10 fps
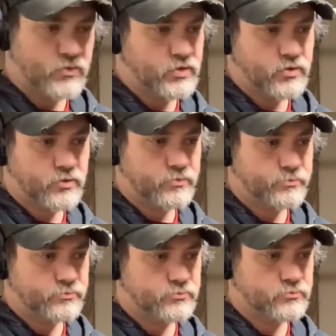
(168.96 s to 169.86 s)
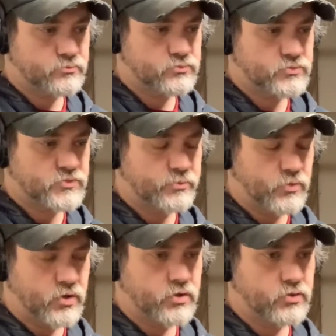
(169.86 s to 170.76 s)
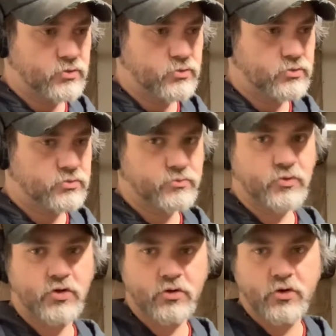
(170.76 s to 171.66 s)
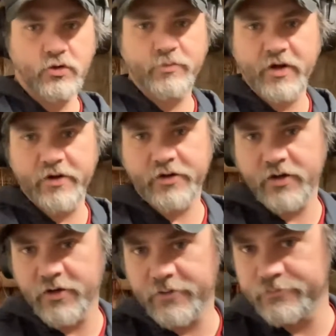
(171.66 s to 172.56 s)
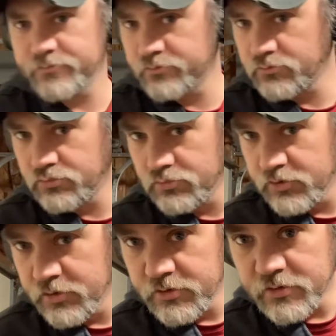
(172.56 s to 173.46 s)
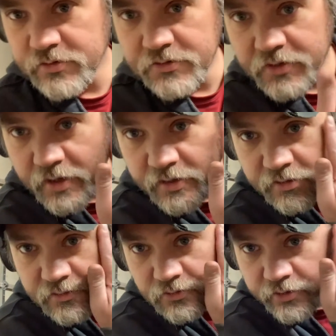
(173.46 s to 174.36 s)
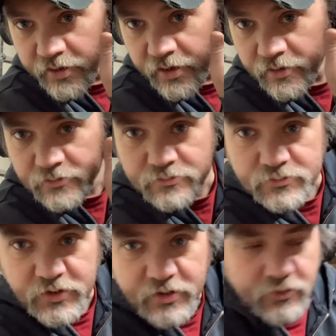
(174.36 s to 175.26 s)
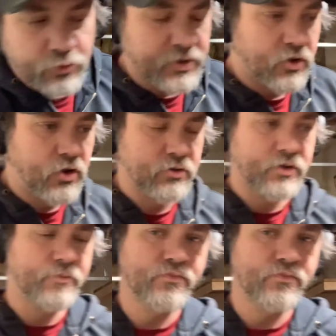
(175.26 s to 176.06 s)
um, tomorrow I'm gonna go get my hair cut. See that? Look at that, getting a little bit long.